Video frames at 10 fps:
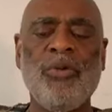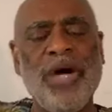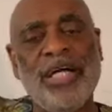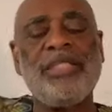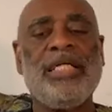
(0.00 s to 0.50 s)

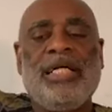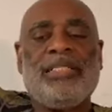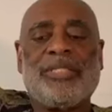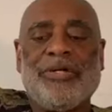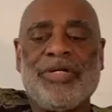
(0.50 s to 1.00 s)
Well,
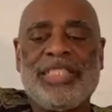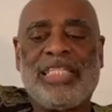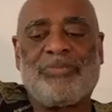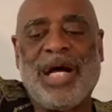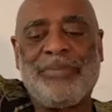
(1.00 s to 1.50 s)
the Course
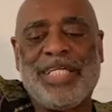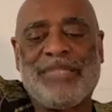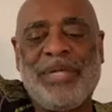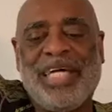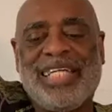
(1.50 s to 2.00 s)
says,
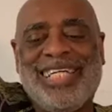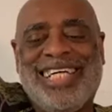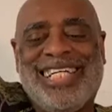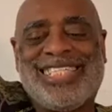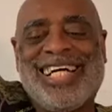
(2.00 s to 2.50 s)
properly speaking,
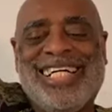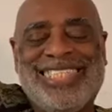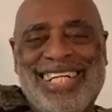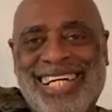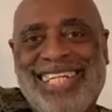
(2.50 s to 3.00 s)
it is
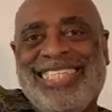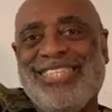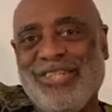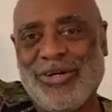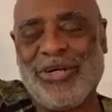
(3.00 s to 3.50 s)

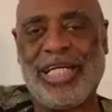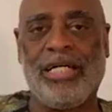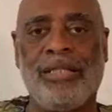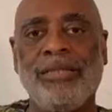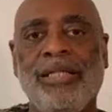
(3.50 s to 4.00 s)

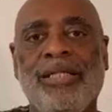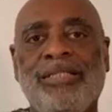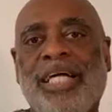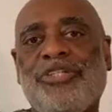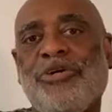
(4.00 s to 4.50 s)
unlearning
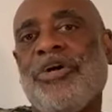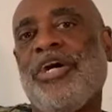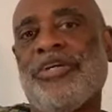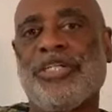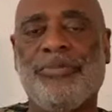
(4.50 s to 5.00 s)
that you're
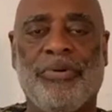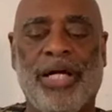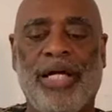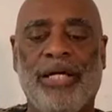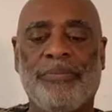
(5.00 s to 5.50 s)
here to
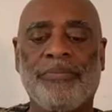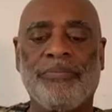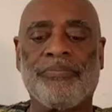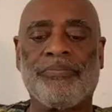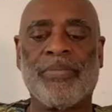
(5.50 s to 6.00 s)
bring,
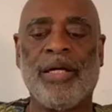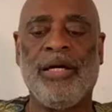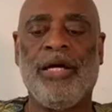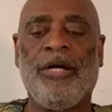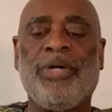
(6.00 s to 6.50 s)

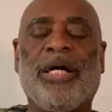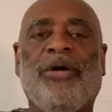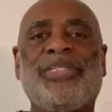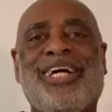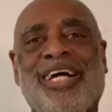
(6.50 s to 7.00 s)

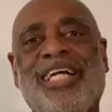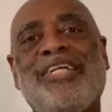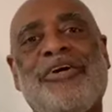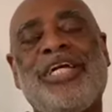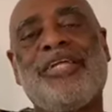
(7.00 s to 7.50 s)
because
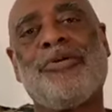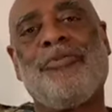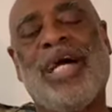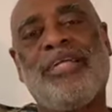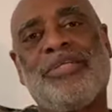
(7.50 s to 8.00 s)
unlearning the
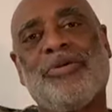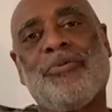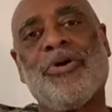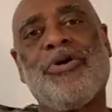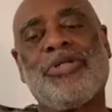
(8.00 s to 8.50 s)
way that the
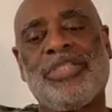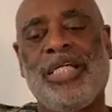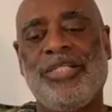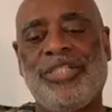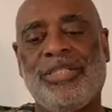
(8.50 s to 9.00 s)
world
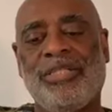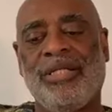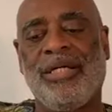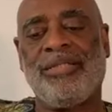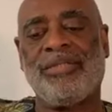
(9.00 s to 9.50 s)

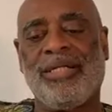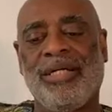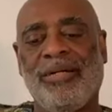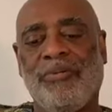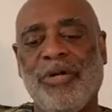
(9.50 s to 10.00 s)
teaches
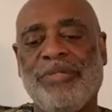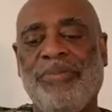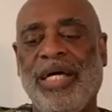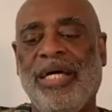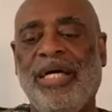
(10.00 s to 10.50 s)

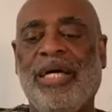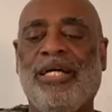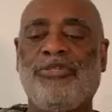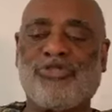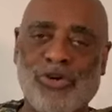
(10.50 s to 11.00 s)
would be
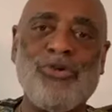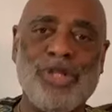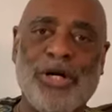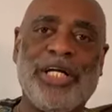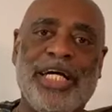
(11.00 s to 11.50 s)
true
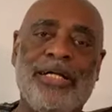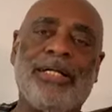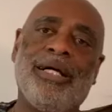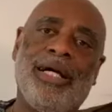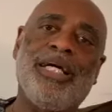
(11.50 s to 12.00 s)

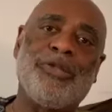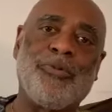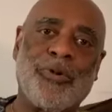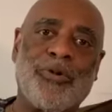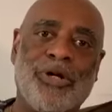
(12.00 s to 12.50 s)
learning in
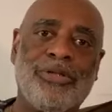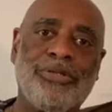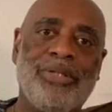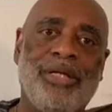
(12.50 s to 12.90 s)
the world.